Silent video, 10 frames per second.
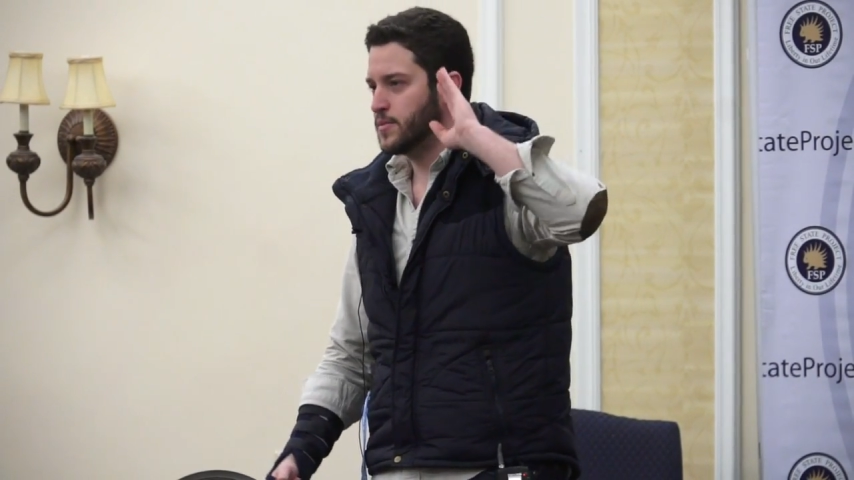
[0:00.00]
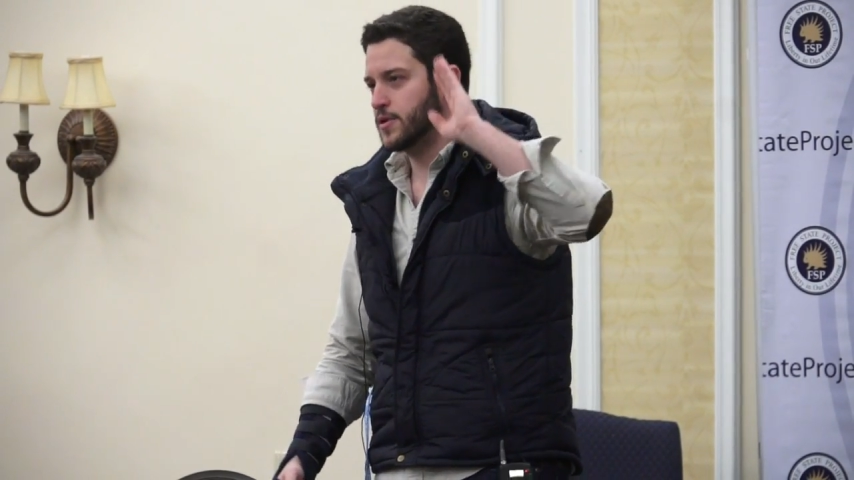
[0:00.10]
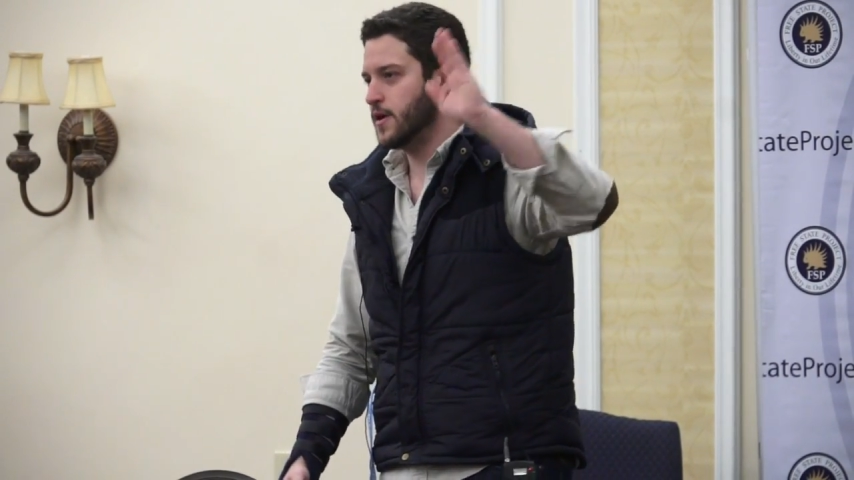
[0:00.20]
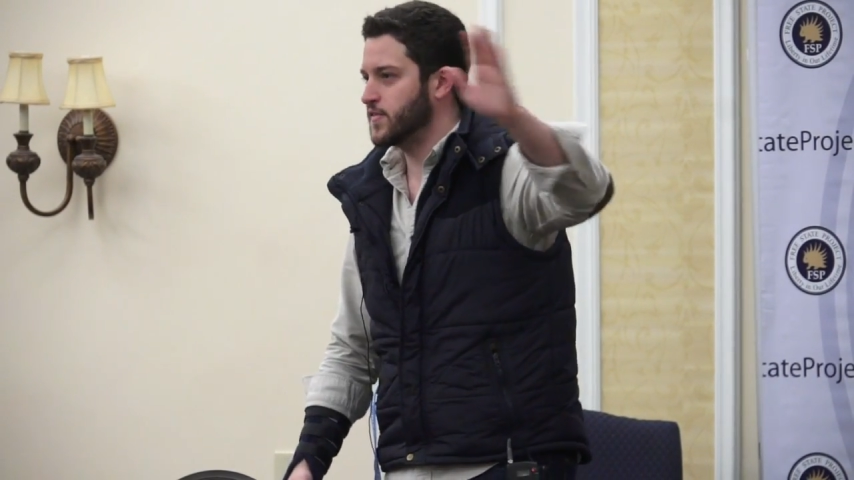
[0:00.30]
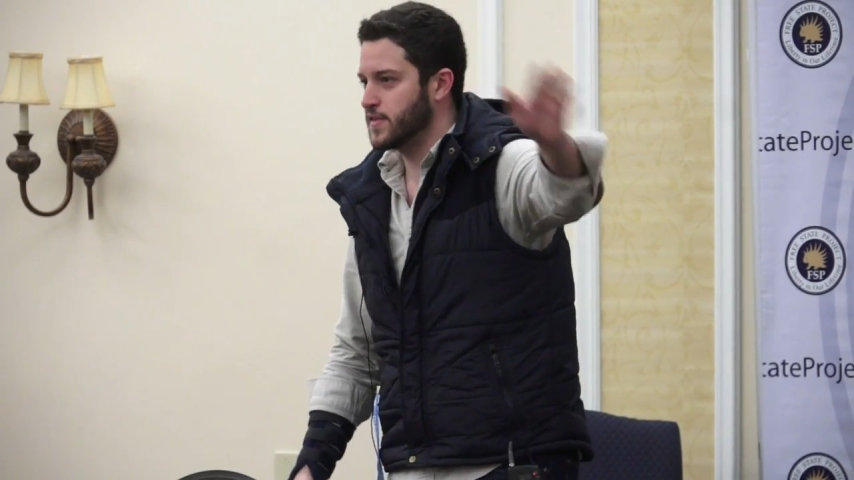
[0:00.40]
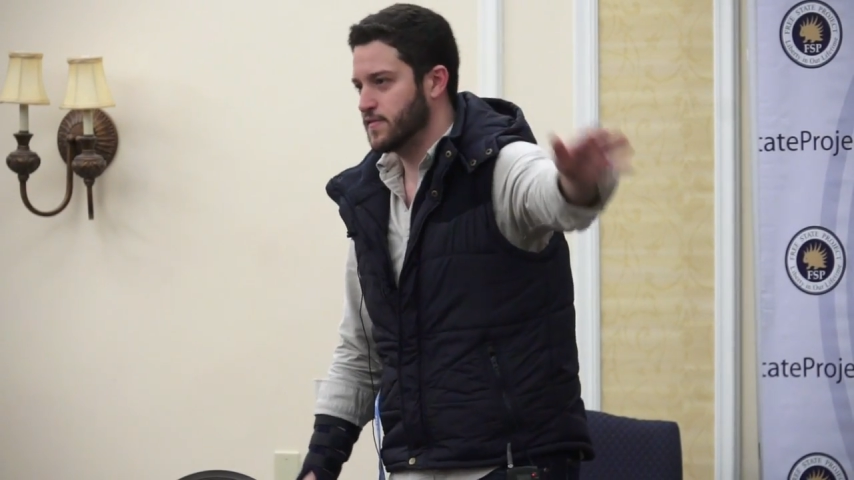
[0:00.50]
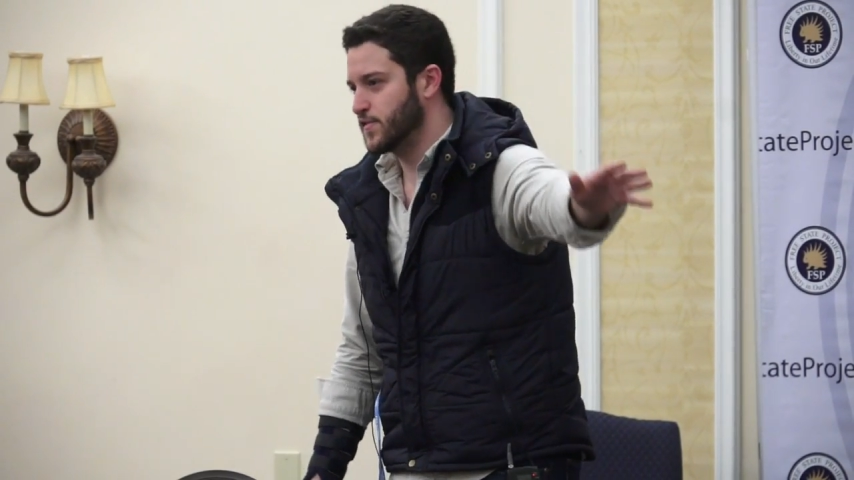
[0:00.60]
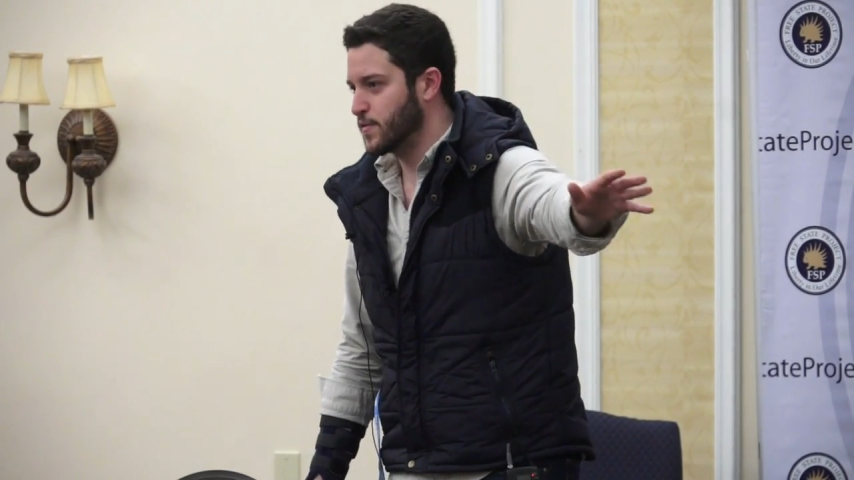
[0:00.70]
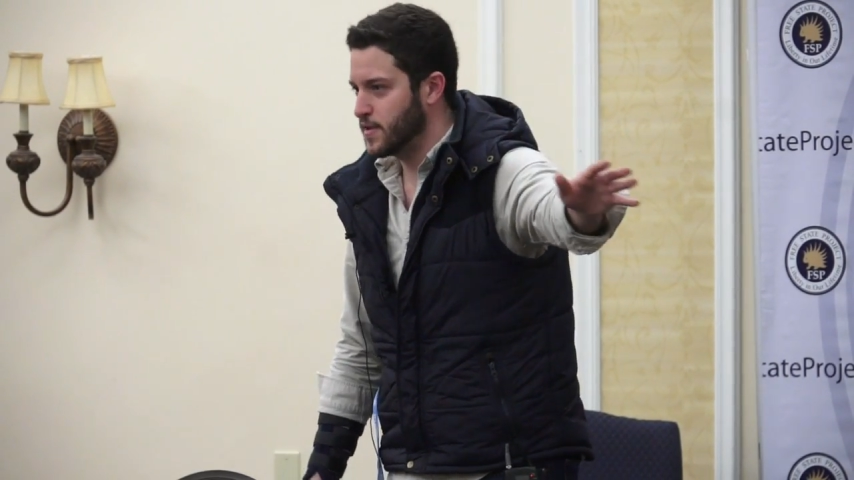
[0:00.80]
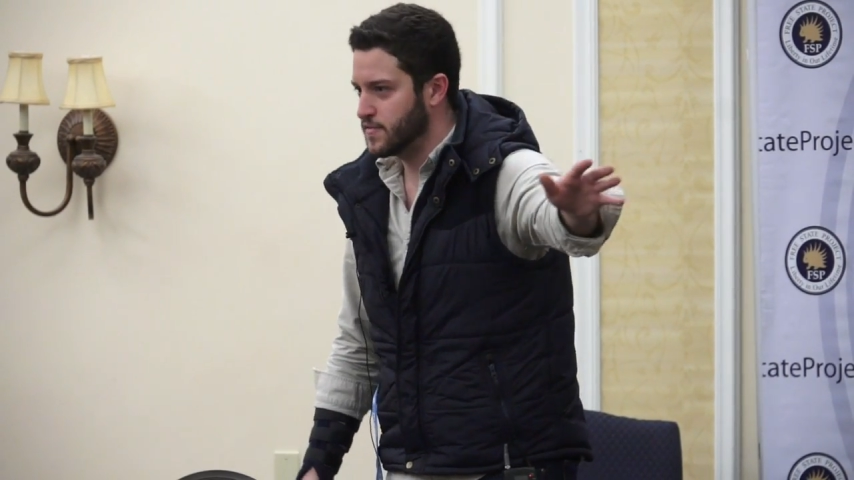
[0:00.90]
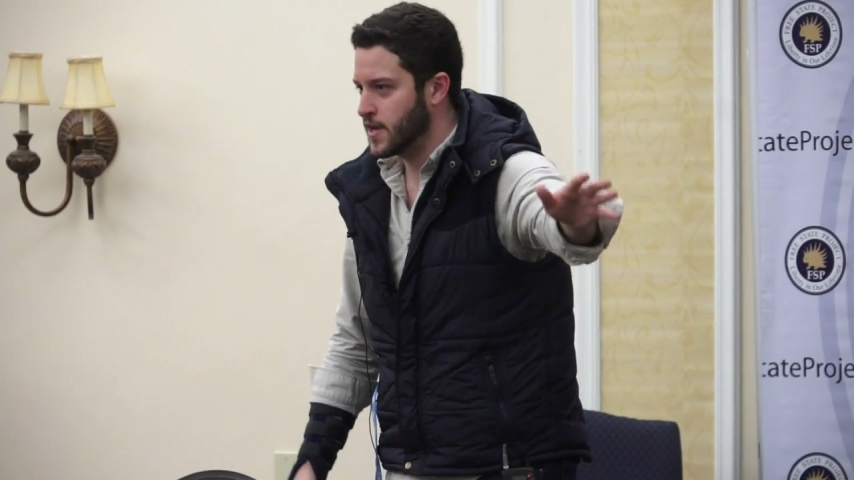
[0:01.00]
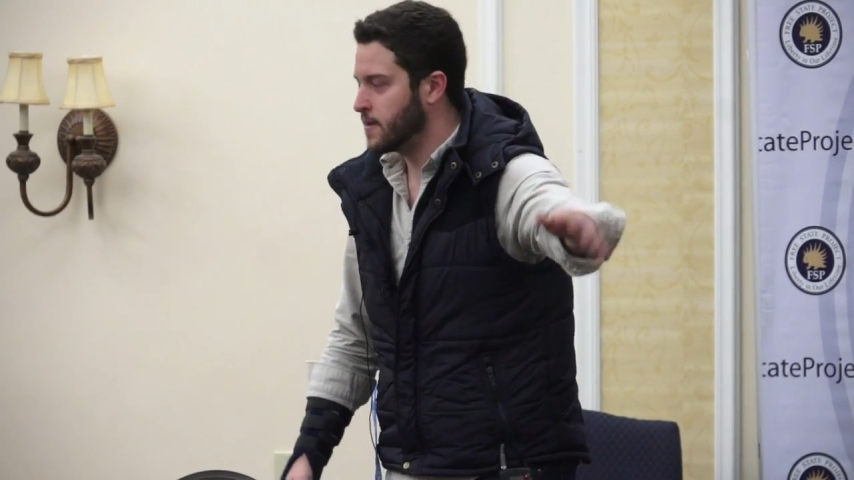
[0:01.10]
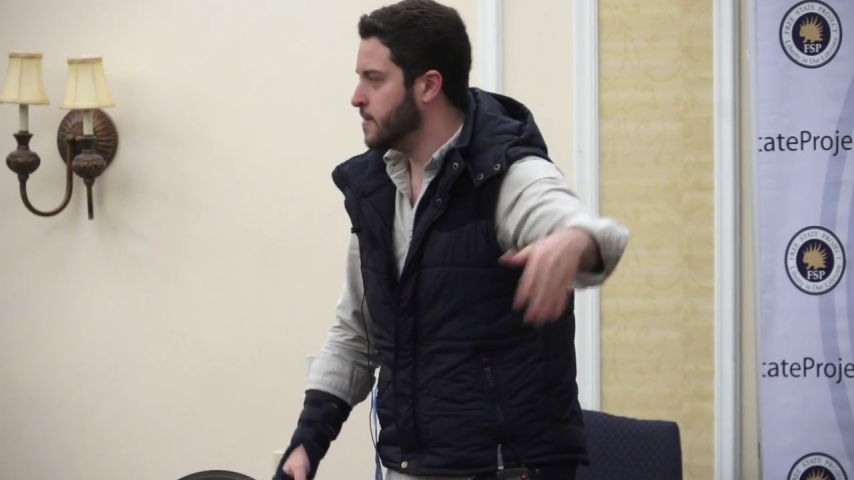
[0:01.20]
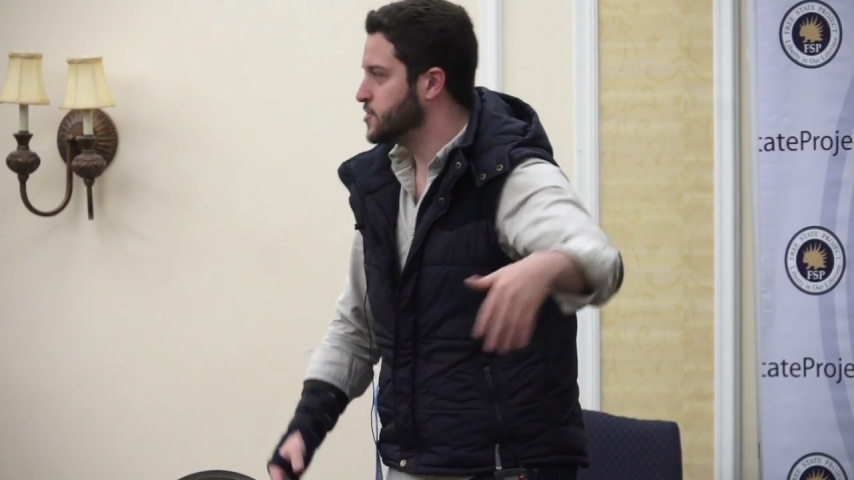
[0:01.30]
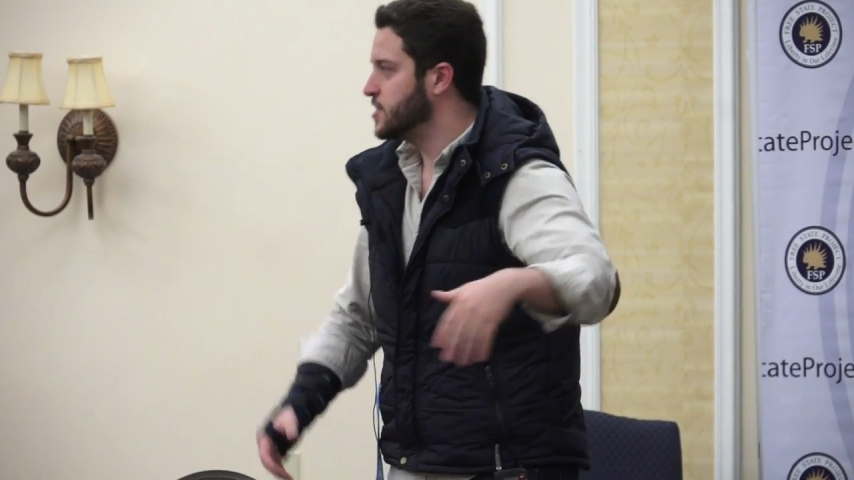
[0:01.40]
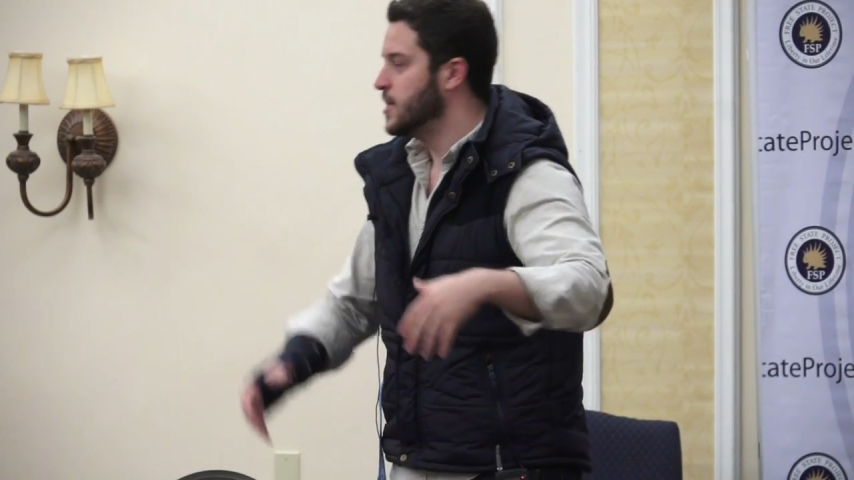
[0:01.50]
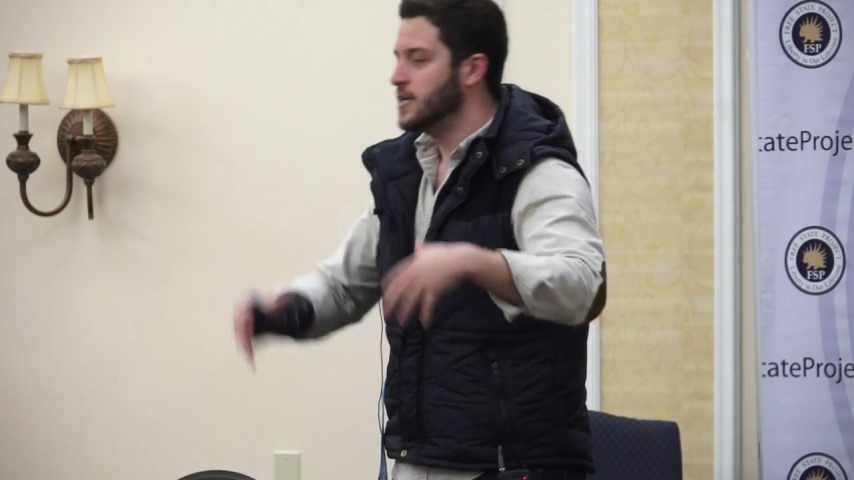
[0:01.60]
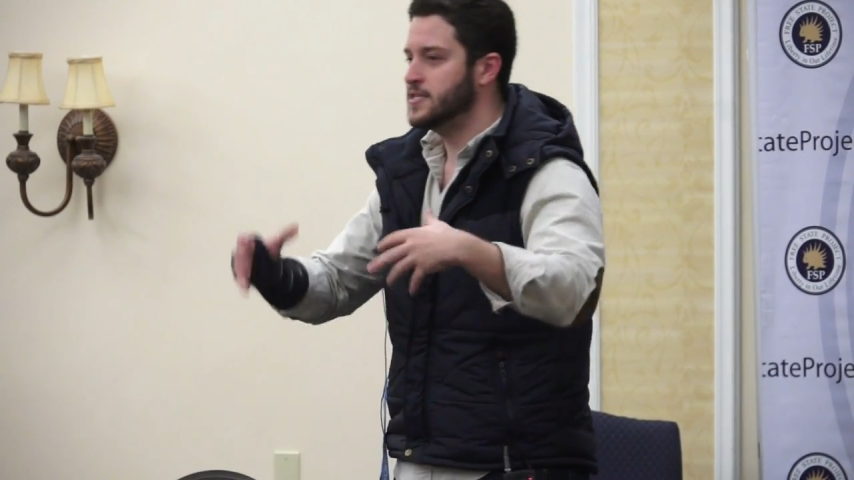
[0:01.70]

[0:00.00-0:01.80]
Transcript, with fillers: progressive story of technology